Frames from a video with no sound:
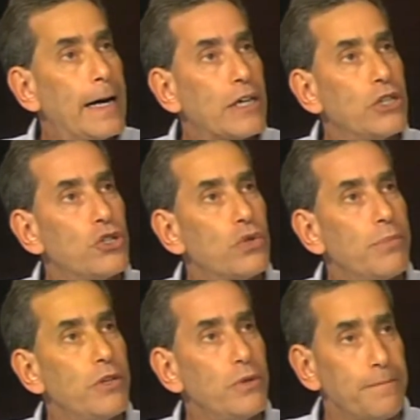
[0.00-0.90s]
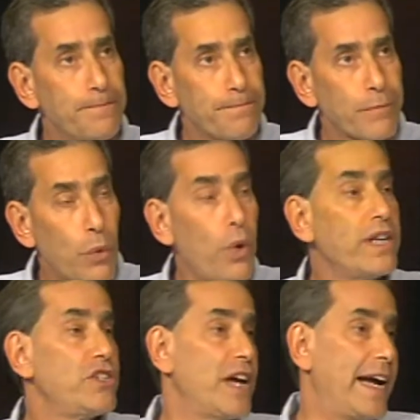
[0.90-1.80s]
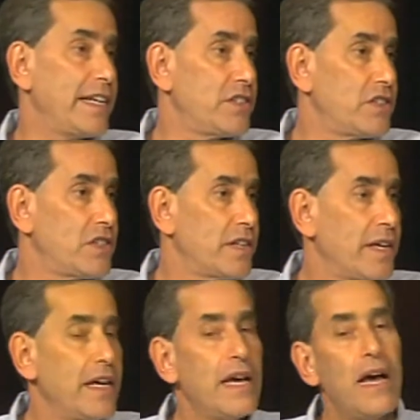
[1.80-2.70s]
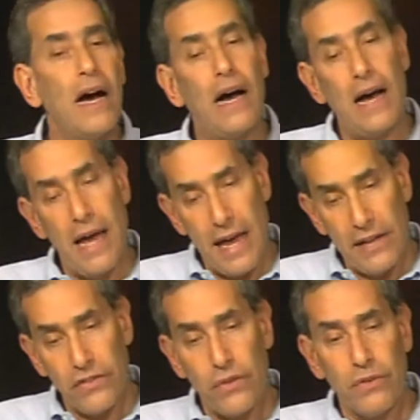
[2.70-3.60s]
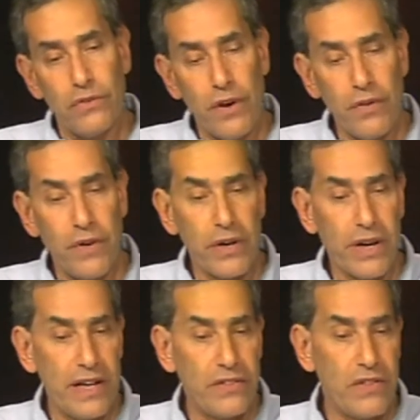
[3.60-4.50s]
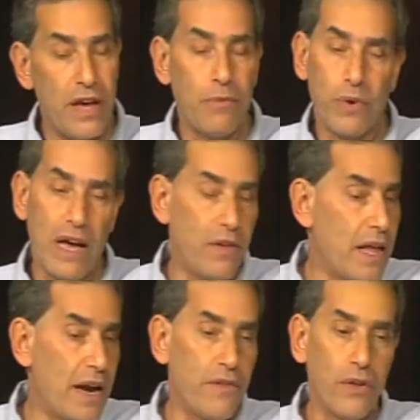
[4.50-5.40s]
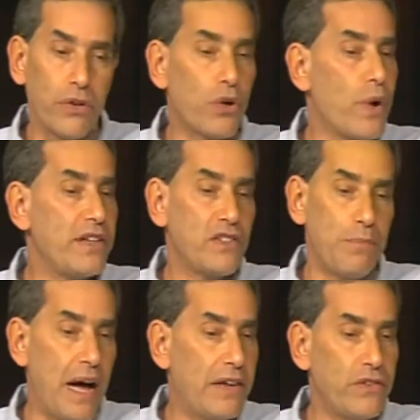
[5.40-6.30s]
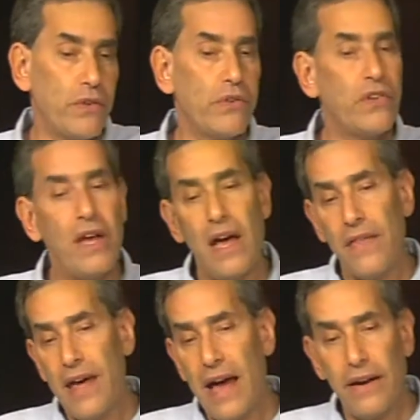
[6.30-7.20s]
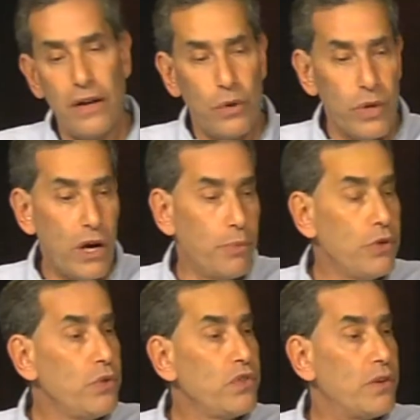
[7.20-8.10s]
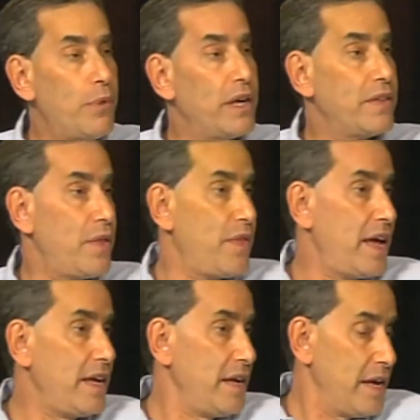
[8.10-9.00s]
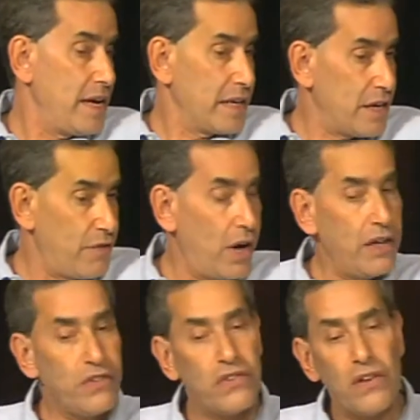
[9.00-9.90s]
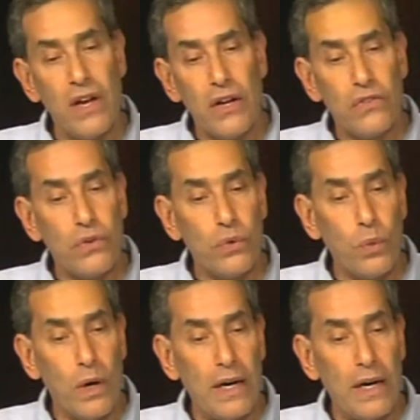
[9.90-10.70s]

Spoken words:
contribute running jackets. And so that's very, very nice of them. And we have a lot of other great sponsors that we help use the money that they give us to